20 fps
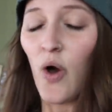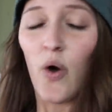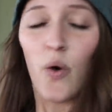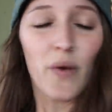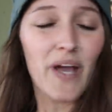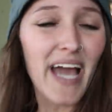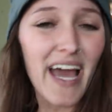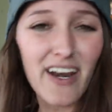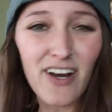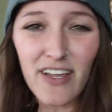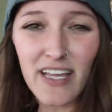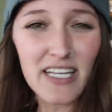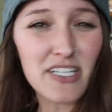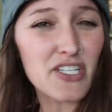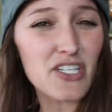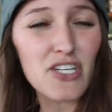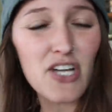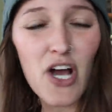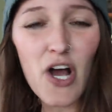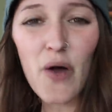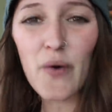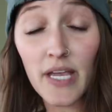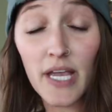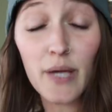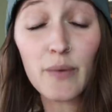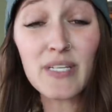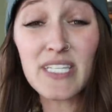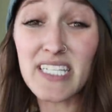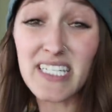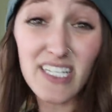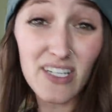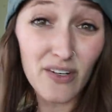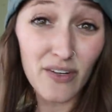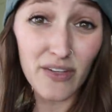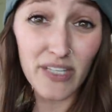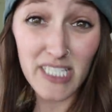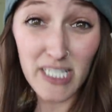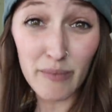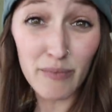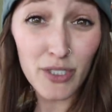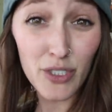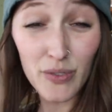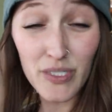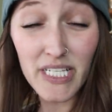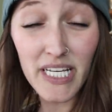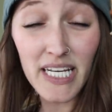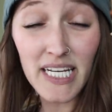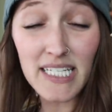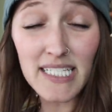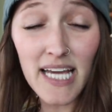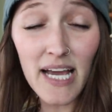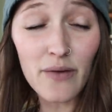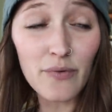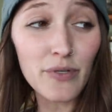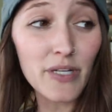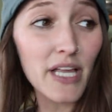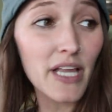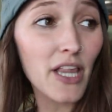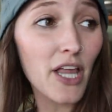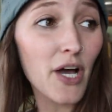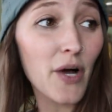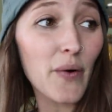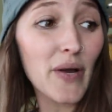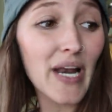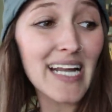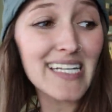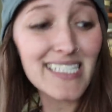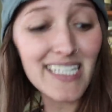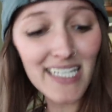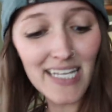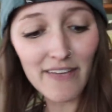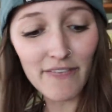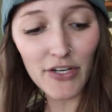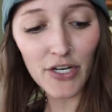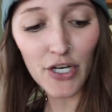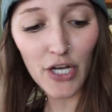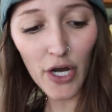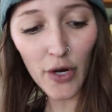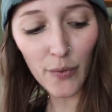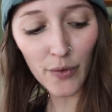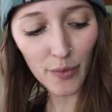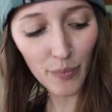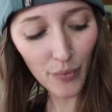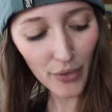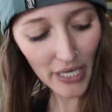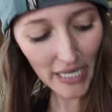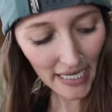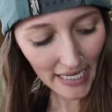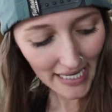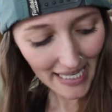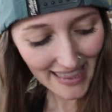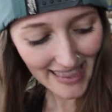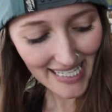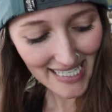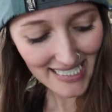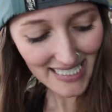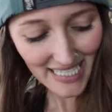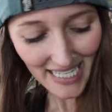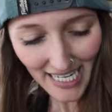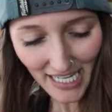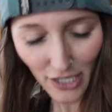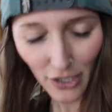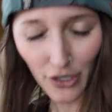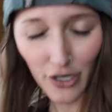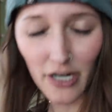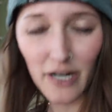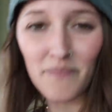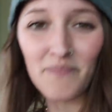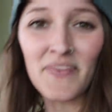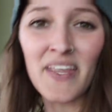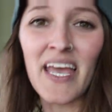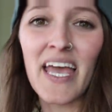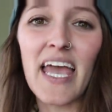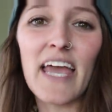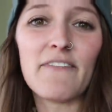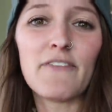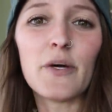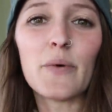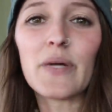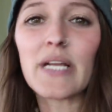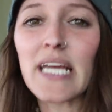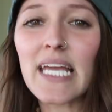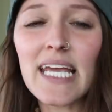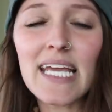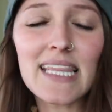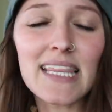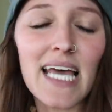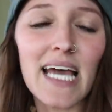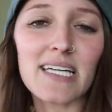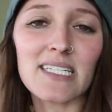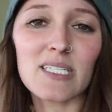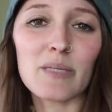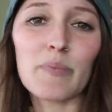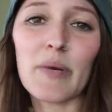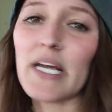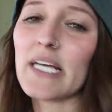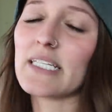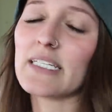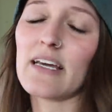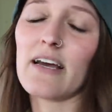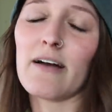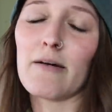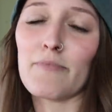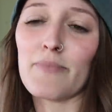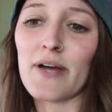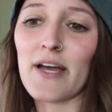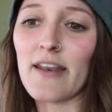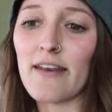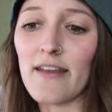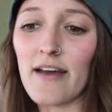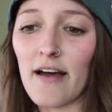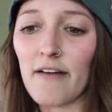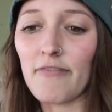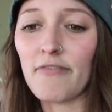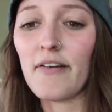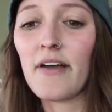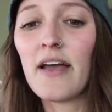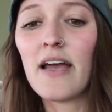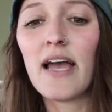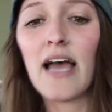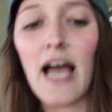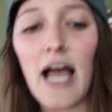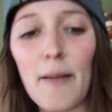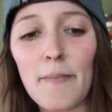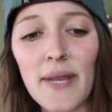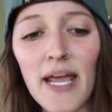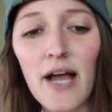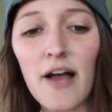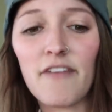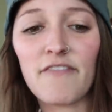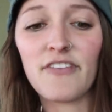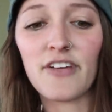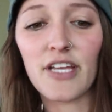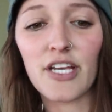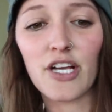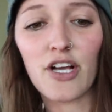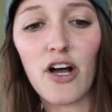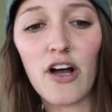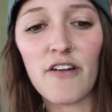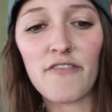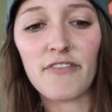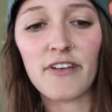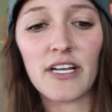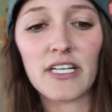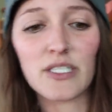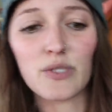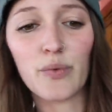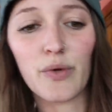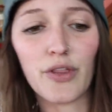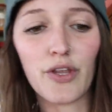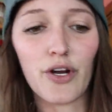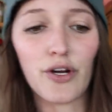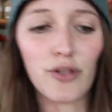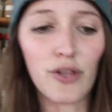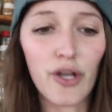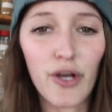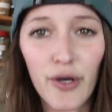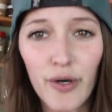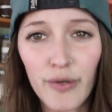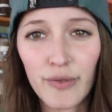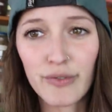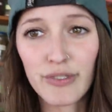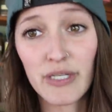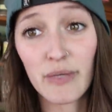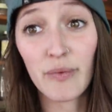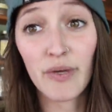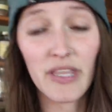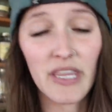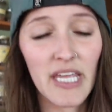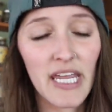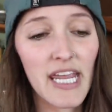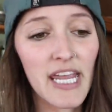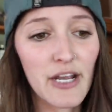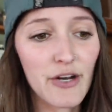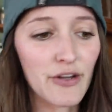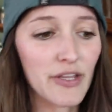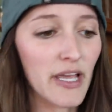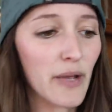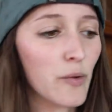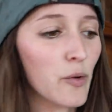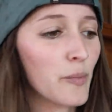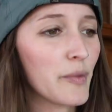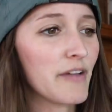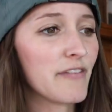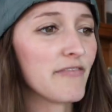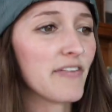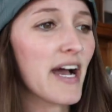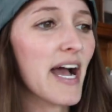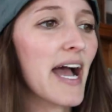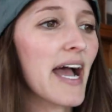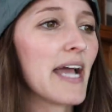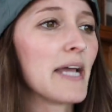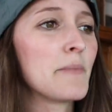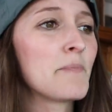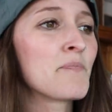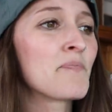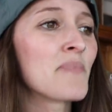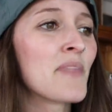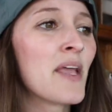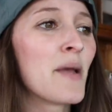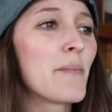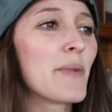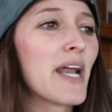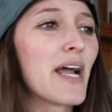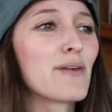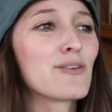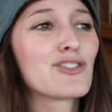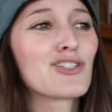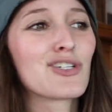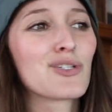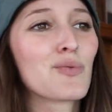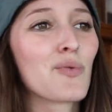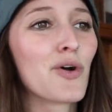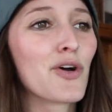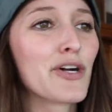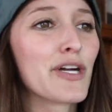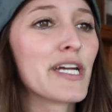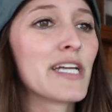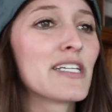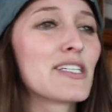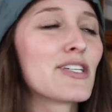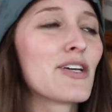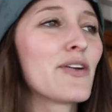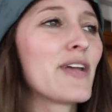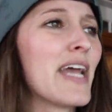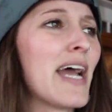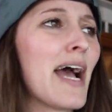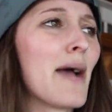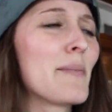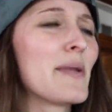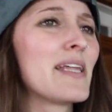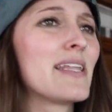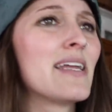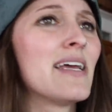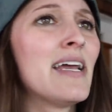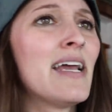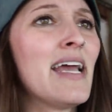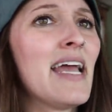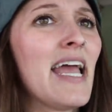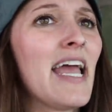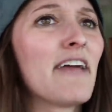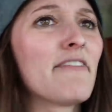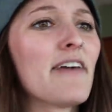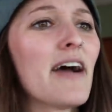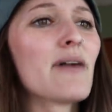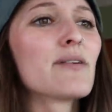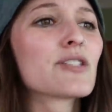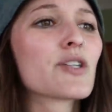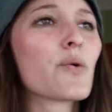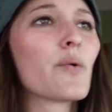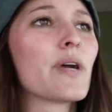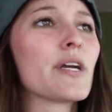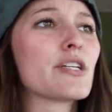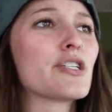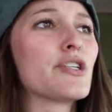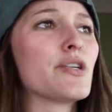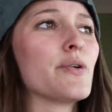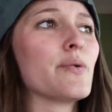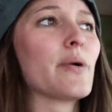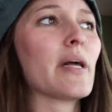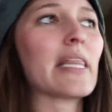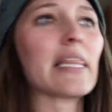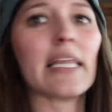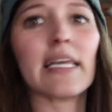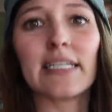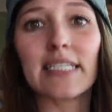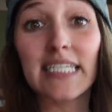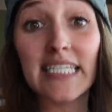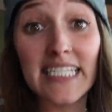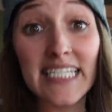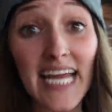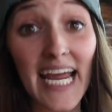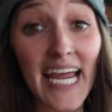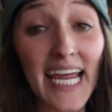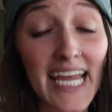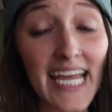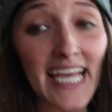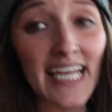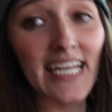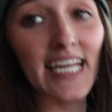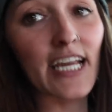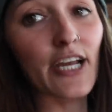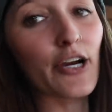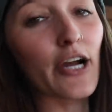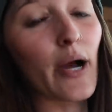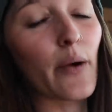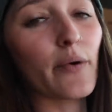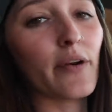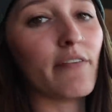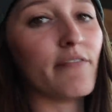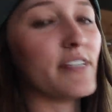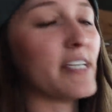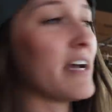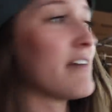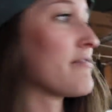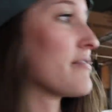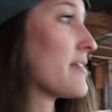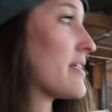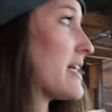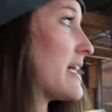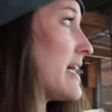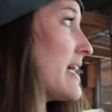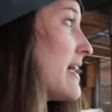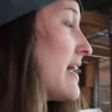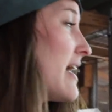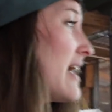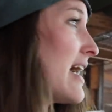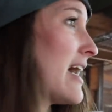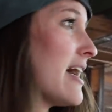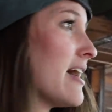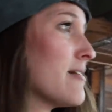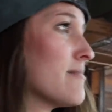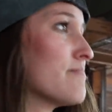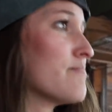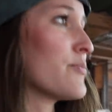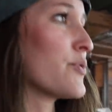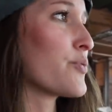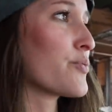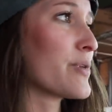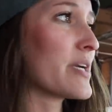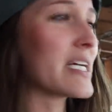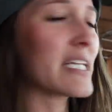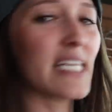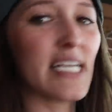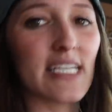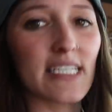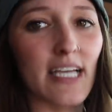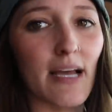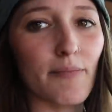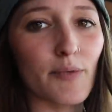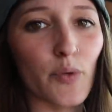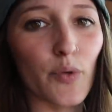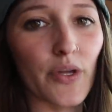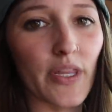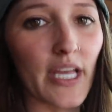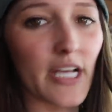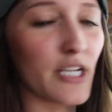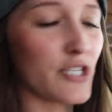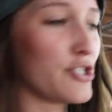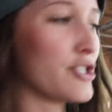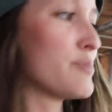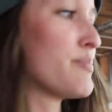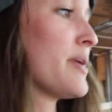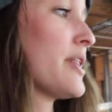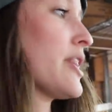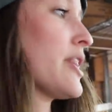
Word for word: we had all that snow. It was still, the temperature was getting down really low and I didn't even know with bringing in this heater if it would heat that space up enough. Um, now I'm feeling confidence with our lows and with the heater that will be fine, but I was just worried. So yeah, I mean, if I was going to stay in here, I would have definitely um, rigged these up to where they could just be